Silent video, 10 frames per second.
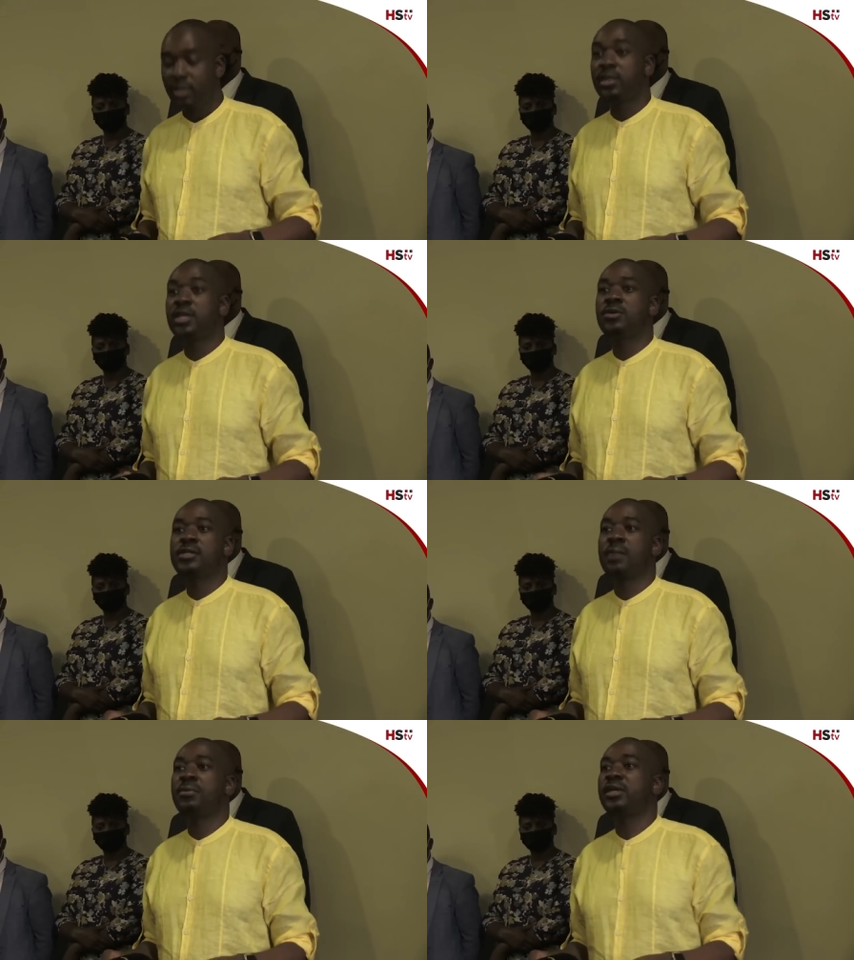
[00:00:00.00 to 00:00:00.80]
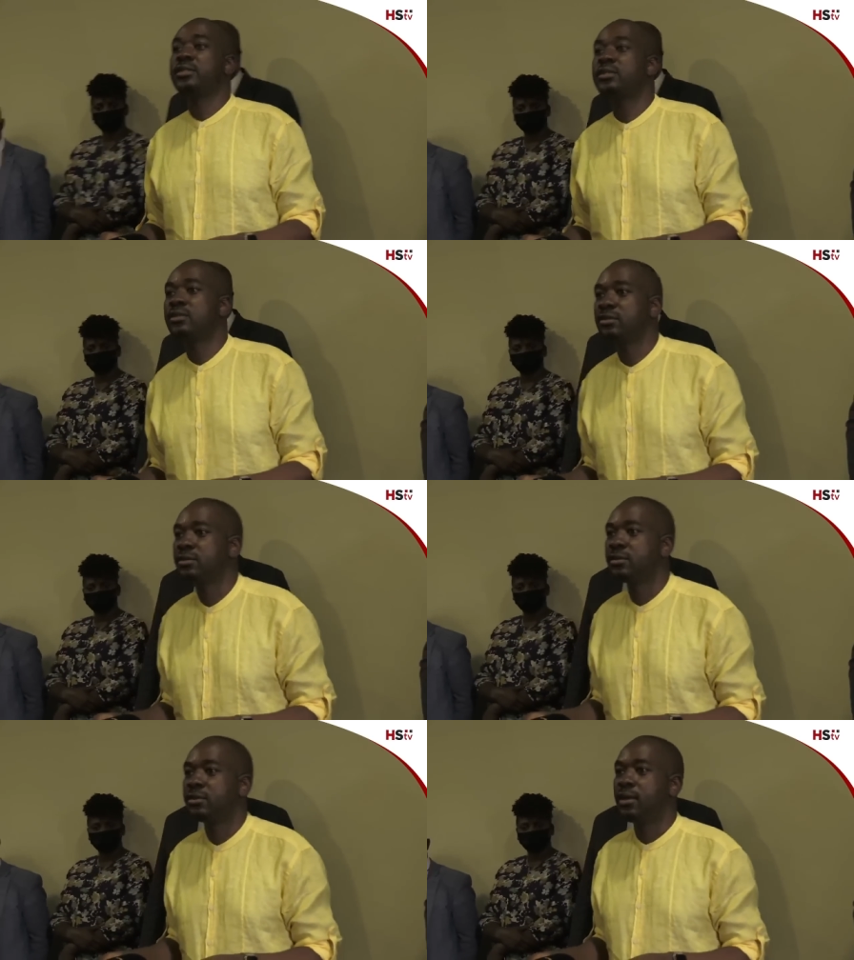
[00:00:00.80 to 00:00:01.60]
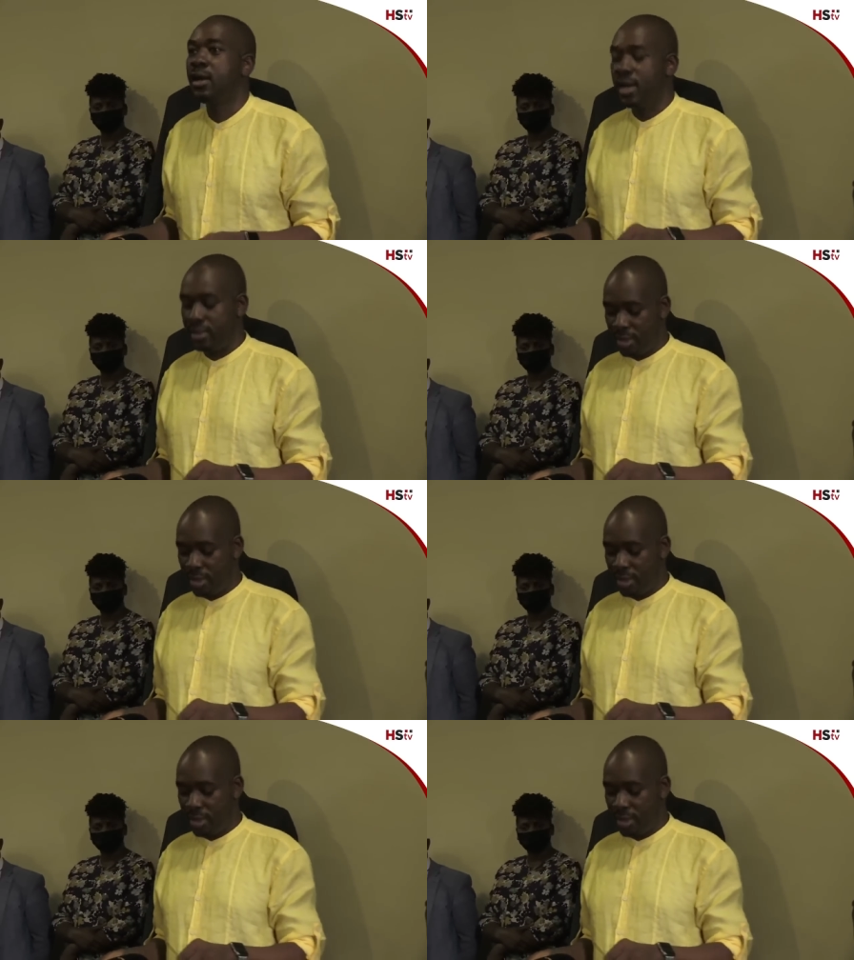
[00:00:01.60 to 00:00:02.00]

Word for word: The new is upon us, and